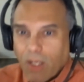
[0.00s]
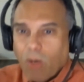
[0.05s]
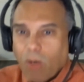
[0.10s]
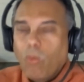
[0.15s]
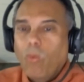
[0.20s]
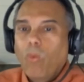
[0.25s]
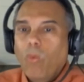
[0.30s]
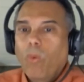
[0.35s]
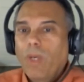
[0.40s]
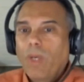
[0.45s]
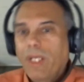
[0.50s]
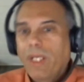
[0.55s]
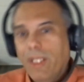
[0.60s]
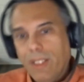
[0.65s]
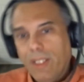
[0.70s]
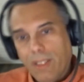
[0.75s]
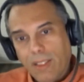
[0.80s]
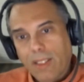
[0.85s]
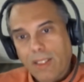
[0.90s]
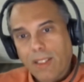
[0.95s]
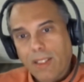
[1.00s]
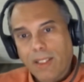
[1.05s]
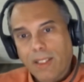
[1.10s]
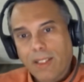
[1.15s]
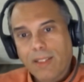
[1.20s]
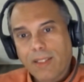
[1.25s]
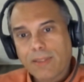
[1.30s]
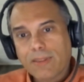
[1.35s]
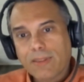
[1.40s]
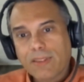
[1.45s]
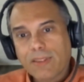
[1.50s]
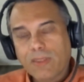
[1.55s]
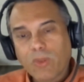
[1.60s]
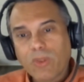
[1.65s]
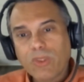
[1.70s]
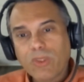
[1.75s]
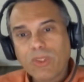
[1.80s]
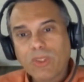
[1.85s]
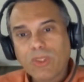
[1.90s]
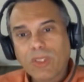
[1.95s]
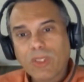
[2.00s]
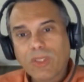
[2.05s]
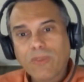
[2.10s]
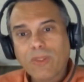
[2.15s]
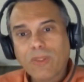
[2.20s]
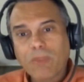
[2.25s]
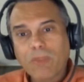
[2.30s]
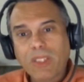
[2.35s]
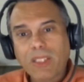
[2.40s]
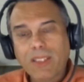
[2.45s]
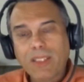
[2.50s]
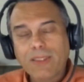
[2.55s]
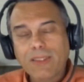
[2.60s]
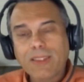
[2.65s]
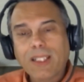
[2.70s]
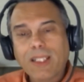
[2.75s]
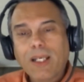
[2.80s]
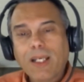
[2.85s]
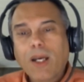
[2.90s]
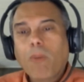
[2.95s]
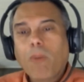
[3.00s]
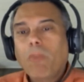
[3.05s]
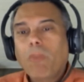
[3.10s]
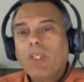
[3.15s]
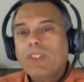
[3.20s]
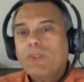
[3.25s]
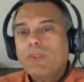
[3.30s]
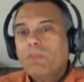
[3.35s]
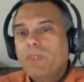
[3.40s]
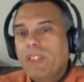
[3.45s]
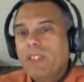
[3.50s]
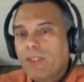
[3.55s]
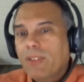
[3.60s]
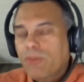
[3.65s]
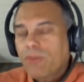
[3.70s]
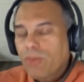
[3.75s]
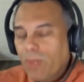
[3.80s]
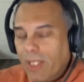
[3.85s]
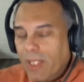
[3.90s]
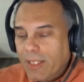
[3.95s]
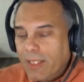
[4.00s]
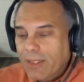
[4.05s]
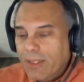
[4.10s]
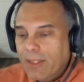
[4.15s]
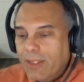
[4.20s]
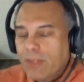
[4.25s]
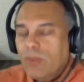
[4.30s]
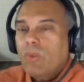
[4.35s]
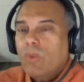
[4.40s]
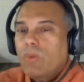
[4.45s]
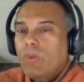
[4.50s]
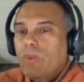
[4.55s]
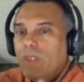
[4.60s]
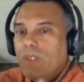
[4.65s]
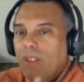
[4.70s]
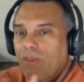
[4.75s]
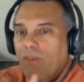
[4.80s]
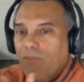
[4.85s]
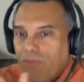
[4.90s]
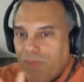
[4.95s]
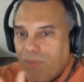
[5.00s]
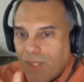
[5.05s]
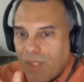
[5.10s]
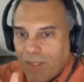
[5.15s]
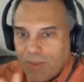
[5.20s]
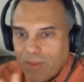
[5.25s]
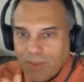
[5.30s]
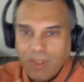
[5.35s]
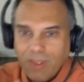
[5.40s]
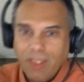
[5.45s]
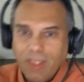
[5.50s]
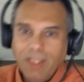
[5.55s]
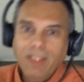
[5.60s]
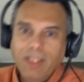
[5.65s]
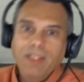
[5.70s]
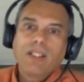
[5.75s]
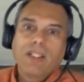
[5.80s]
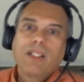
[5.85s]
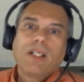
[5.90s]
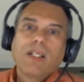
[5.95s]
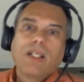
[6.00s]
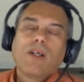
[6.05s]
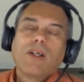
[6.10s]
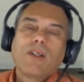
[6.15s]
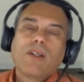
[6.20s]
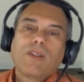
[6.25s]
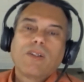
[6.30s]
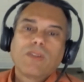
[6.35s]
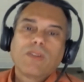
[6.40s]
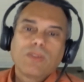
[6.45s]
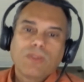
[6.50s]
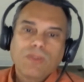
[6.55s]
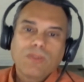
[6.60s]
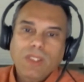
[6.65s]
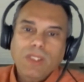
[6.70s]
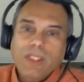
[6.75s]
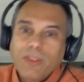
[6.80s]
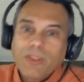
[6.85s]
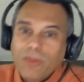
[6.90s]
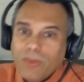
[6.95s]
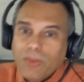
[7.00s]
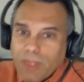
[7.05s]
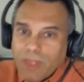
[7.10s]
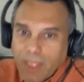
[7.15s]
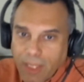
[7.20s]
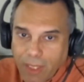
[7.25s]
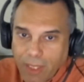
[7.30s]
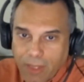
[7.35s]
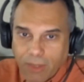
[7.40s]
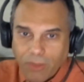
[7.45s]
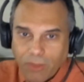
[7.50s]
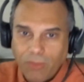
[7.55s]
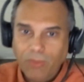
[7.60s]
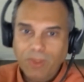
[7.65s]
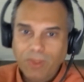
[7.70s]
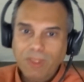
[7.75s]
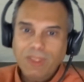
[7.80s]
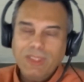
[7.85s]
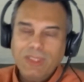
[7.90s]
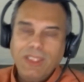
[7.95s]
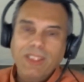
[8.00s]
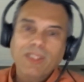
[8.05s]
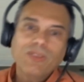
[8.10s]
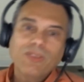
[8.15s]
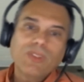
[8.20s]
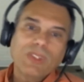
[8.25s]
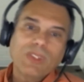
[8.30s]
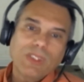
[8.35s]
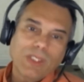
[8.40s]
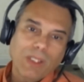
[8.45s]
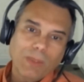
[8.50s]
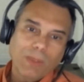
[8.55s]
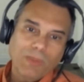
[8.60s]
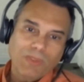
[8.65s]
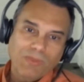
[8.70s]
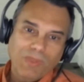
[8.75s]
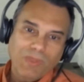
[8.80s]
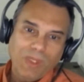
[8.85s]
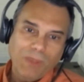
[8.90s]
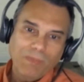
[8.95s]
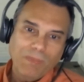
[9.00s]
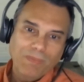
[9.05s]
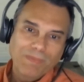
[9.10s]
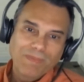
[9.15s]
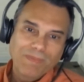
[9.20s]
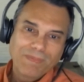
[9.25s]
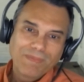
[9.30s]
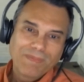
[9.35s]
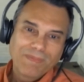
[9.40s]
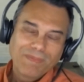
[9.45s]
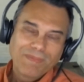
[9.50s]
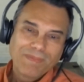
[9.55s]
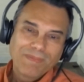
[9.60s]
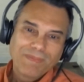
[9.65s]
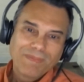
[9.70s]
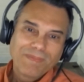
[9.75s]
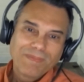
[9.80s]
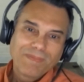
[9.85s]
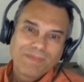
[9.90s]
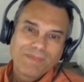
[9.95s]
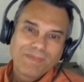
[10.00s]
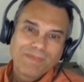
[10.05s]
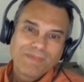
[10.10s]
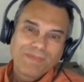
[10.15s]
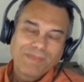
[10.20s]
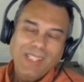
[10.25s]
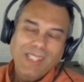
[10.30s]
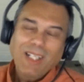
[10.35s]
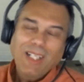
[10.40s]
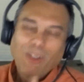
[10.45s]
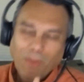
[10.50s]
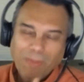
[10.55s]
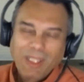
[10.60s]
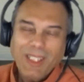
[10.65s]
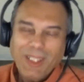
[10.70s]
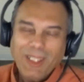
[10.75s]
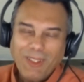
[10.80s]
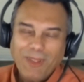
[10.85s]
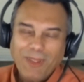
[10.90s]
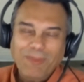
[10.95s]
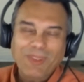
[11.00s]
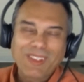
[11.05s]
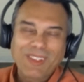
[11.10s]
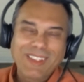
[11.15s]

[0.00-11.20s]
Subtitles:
we as evolutionary beings must be attracted to the fountainhead, to the creator where this energy comes from. I hope that helps.